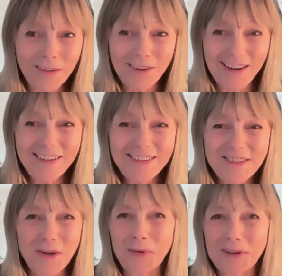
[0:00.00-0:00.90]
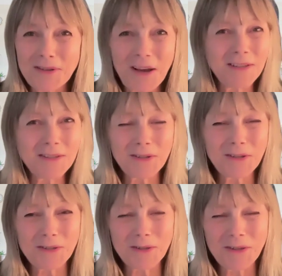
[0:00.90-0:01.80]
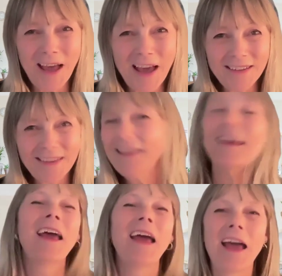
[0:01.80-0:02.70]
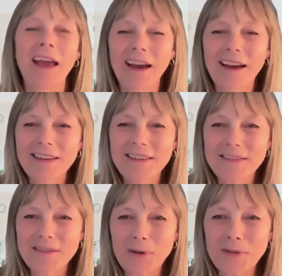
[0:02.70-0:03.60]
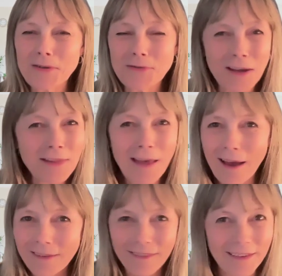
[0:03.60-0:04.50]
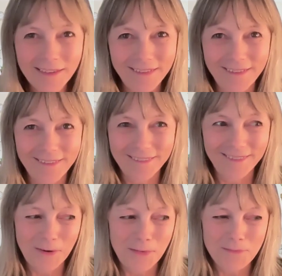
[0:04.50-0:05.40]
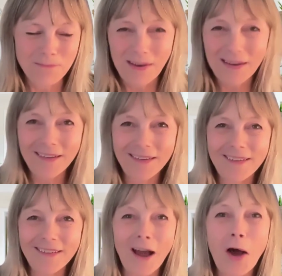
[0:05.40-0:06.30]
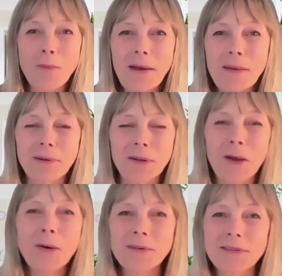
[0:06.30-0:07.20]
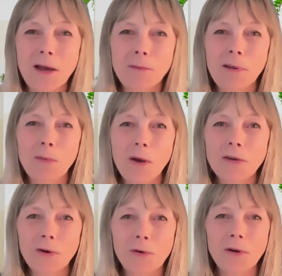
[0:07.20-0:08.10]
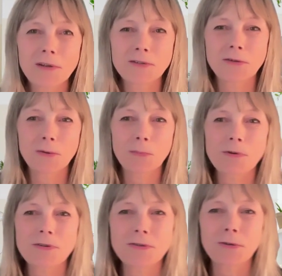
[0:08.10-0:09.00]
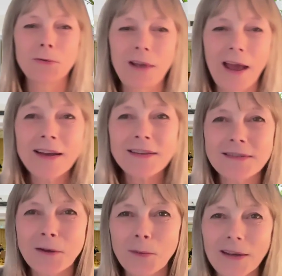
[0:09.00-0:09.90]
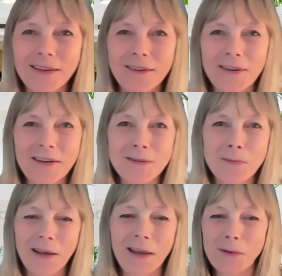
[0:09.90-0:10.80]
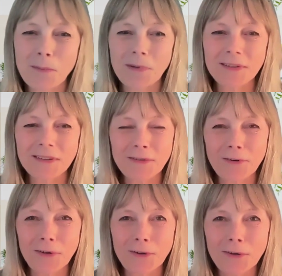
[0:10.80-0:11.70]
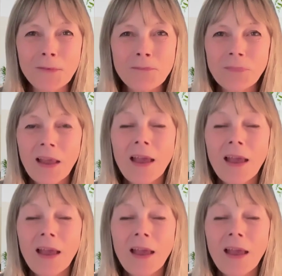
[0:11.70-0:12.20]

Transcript: Right? So I'm going to challenge you to do that. And once you've done that, make a comment below and tell me what you're going to pursue next so we can create some accountability for you.